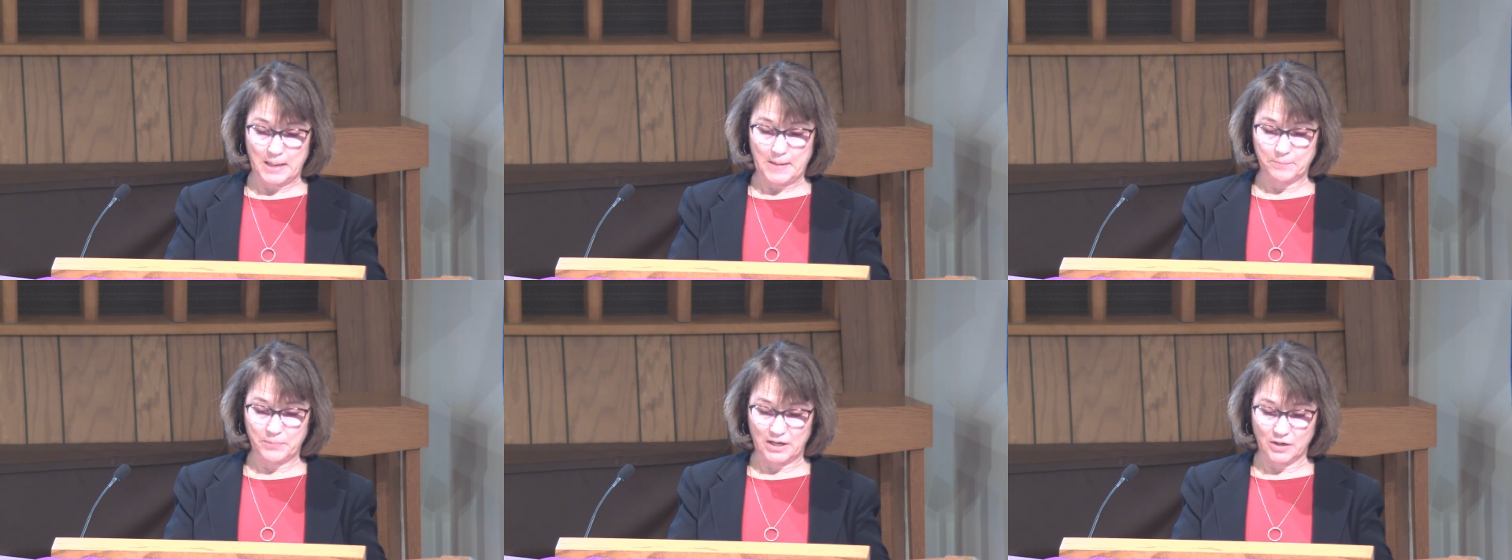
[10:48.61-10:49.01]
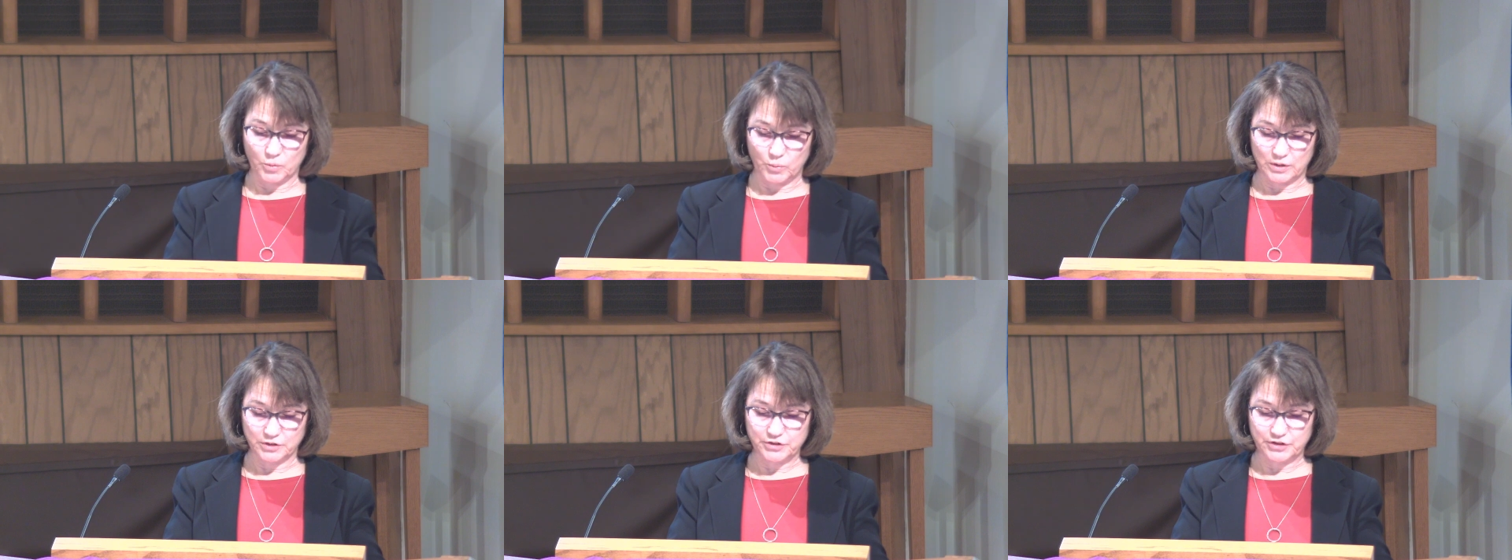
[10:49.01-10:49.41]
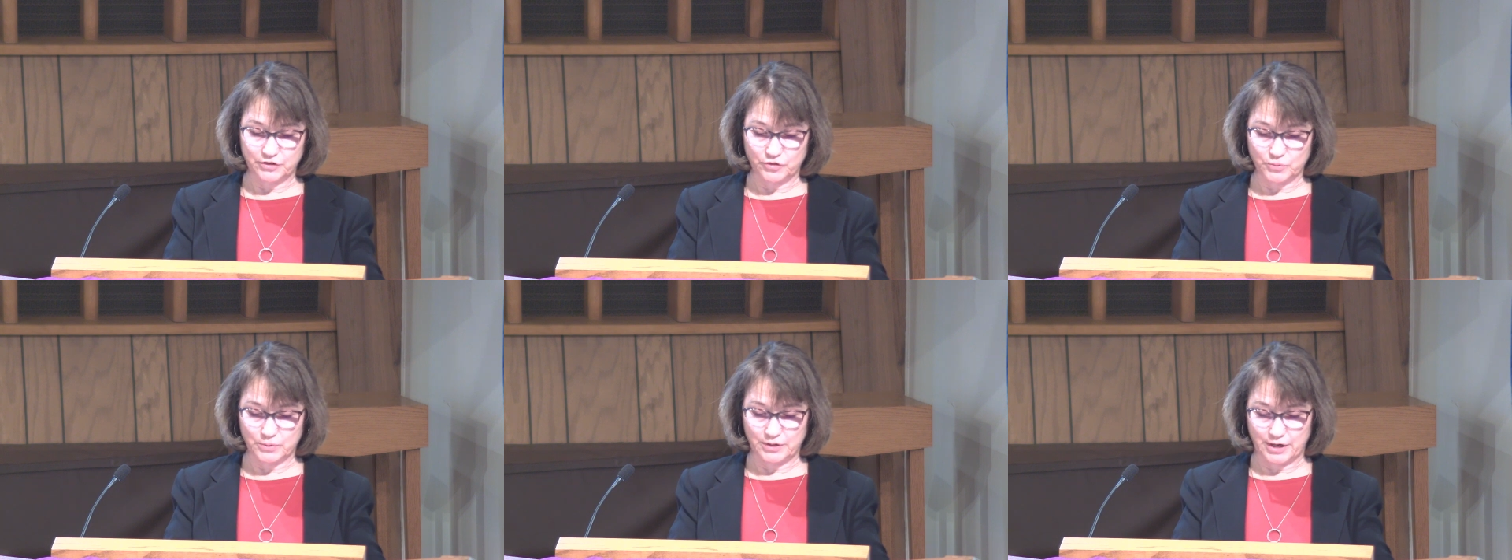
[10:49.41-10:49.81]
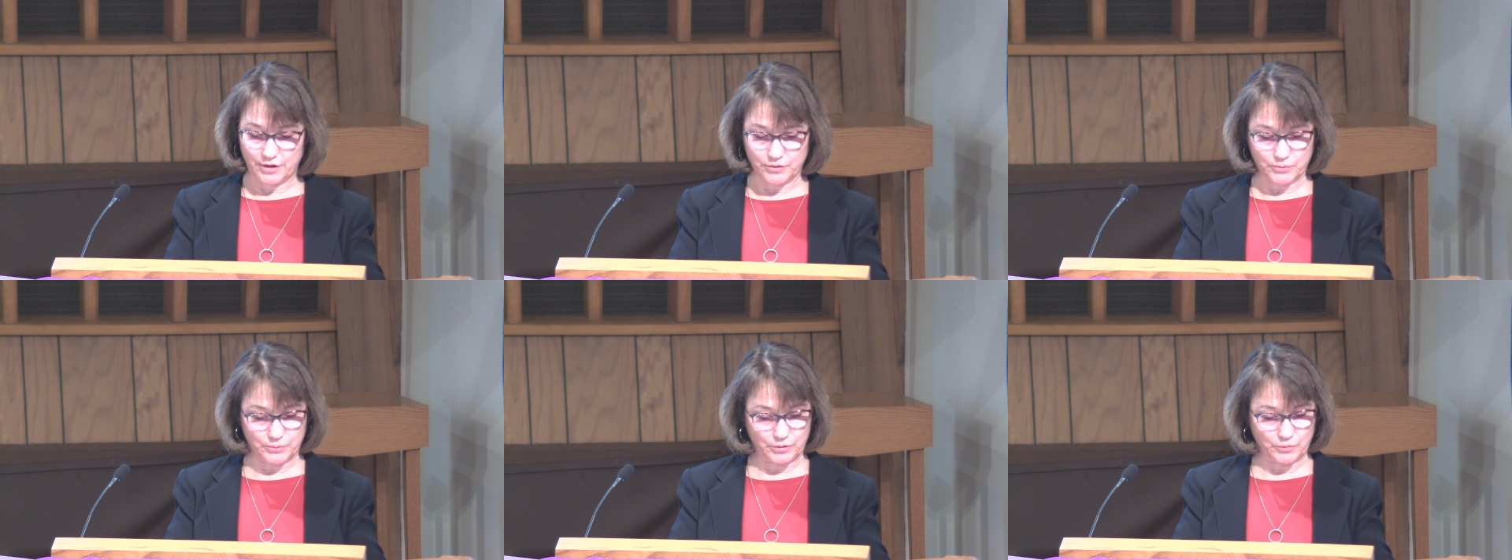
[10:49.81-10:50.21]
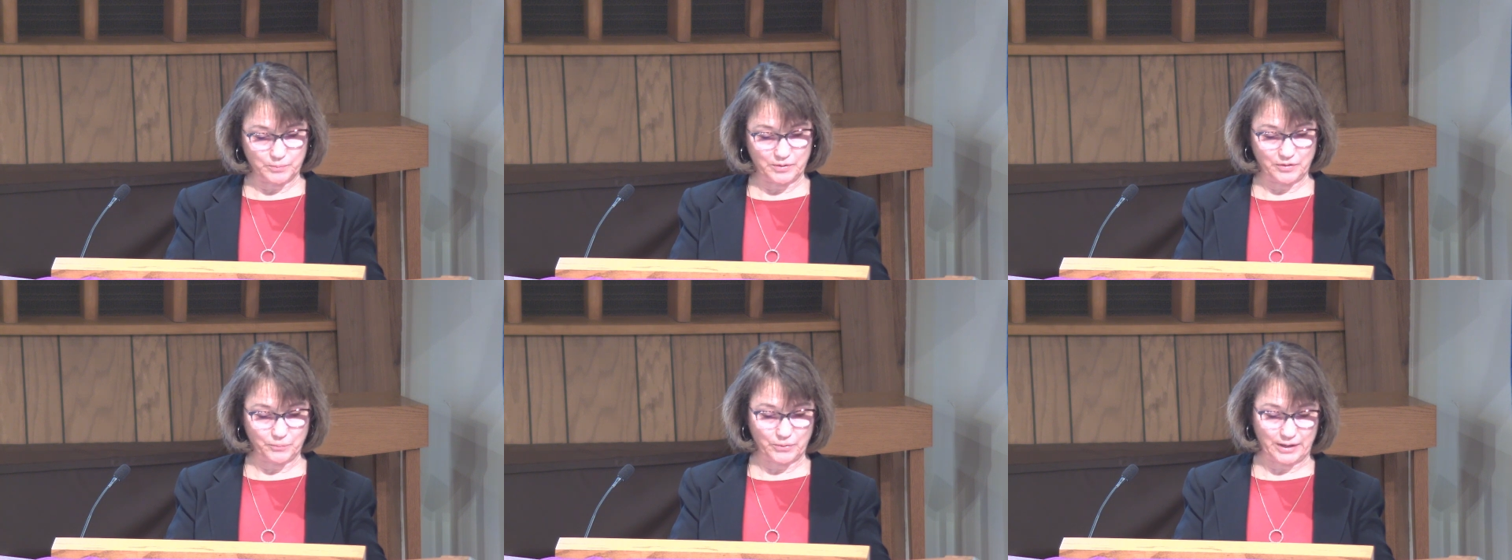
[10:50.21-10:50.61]
being wheeled into another room in
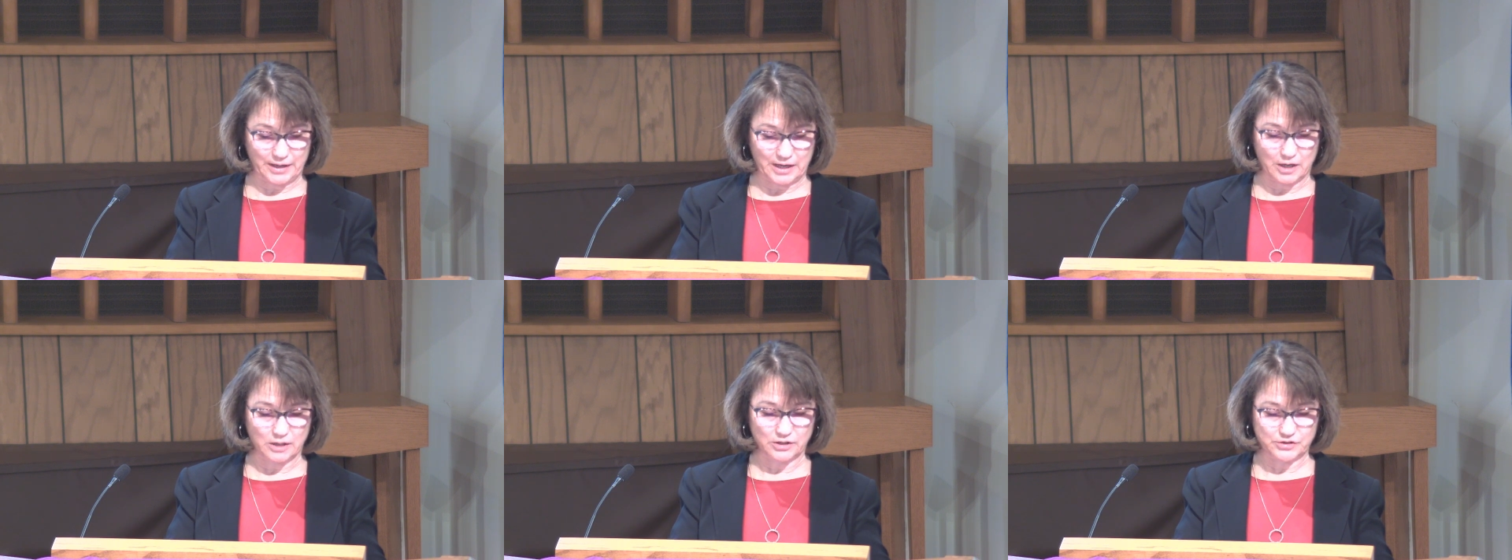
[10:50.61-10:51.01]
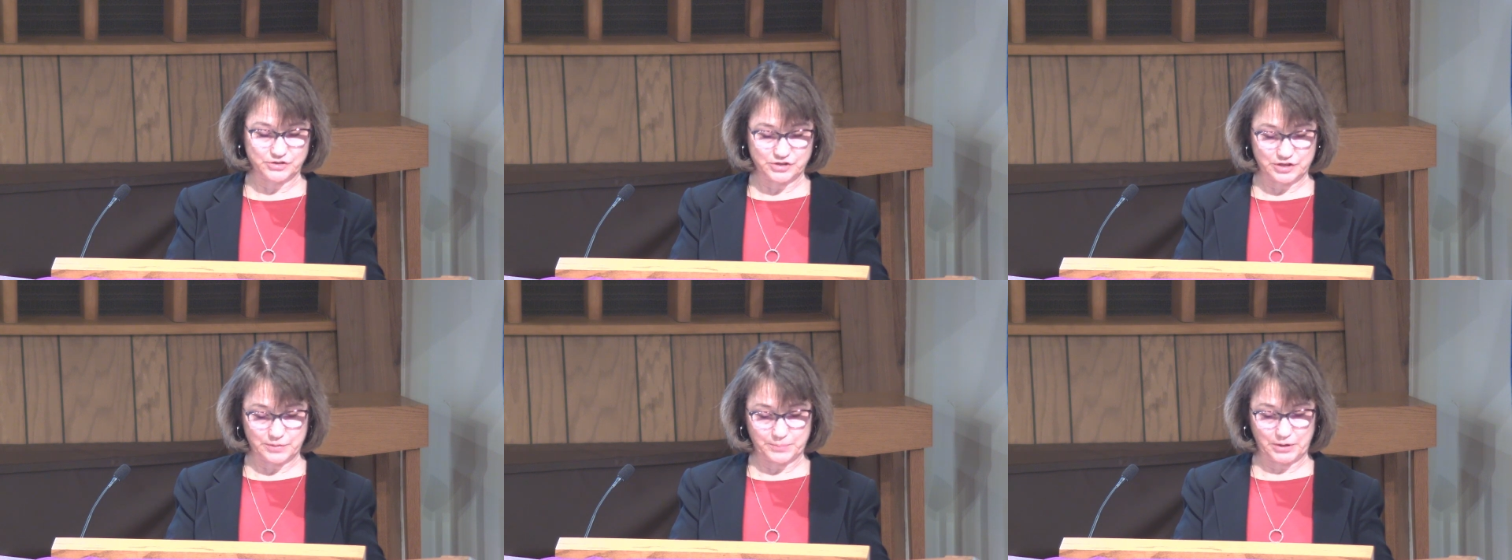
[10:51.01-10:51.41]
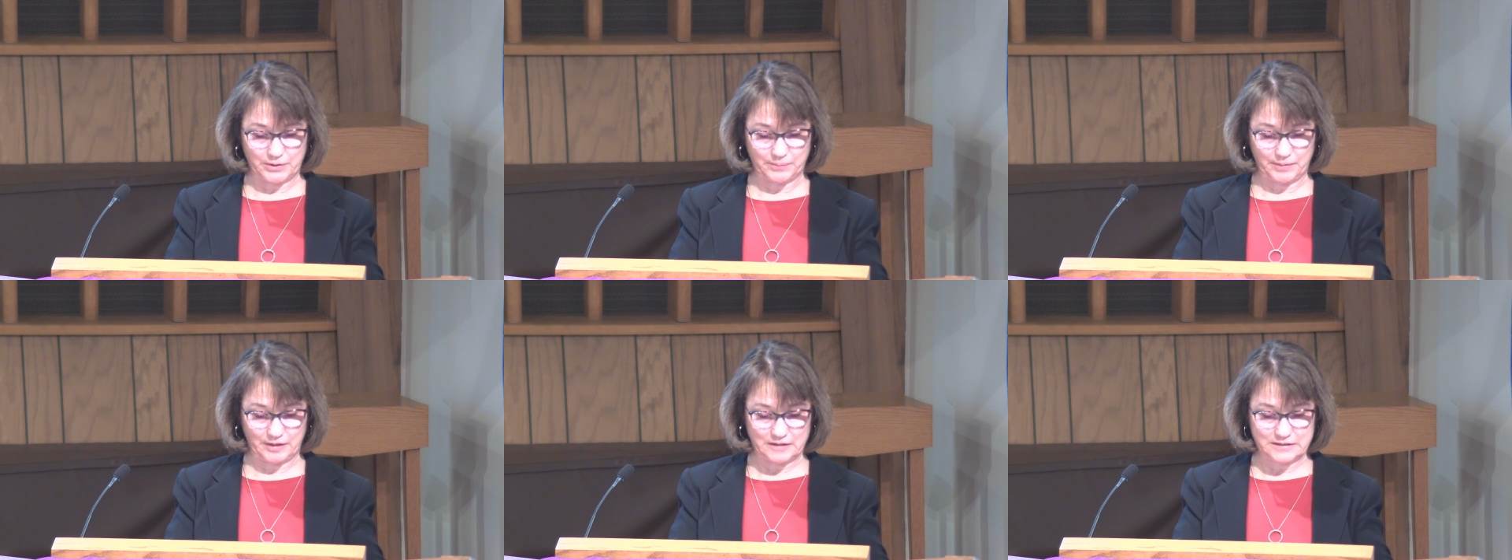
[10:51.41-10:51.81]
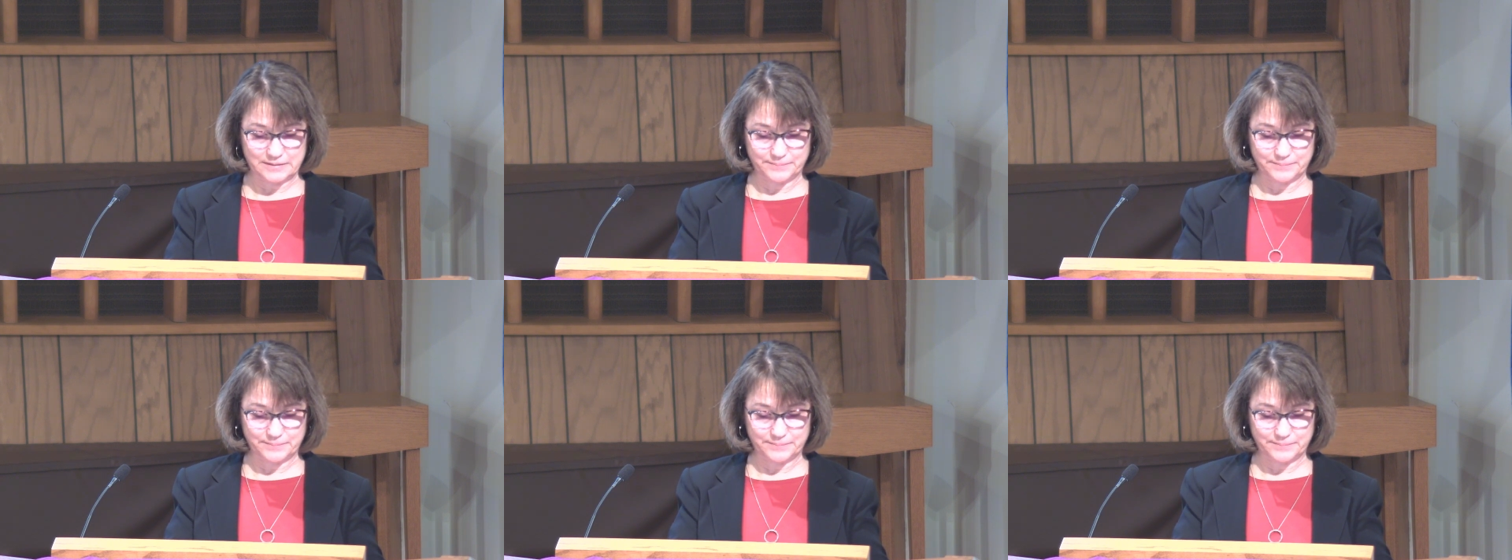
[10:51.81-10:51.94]
the radiology department.